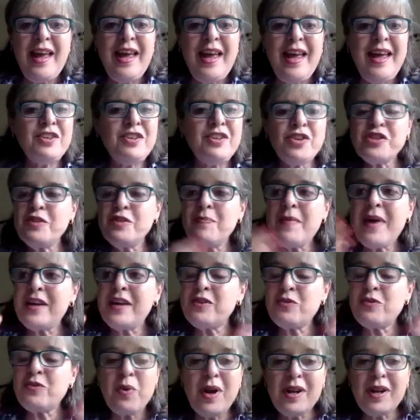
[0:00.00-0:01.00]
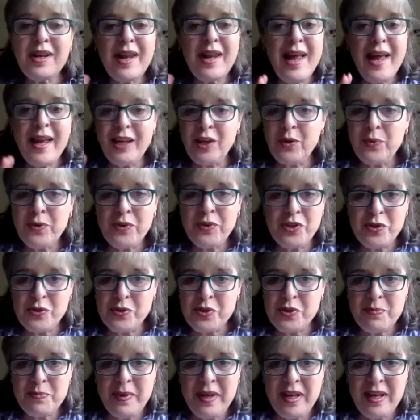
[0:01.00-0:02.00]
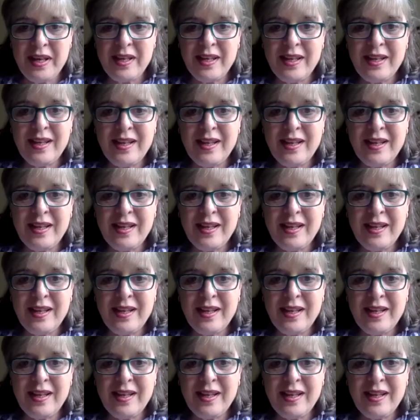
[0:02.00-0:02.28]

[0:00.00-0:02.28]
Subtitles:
It doesn't matter what language you speak.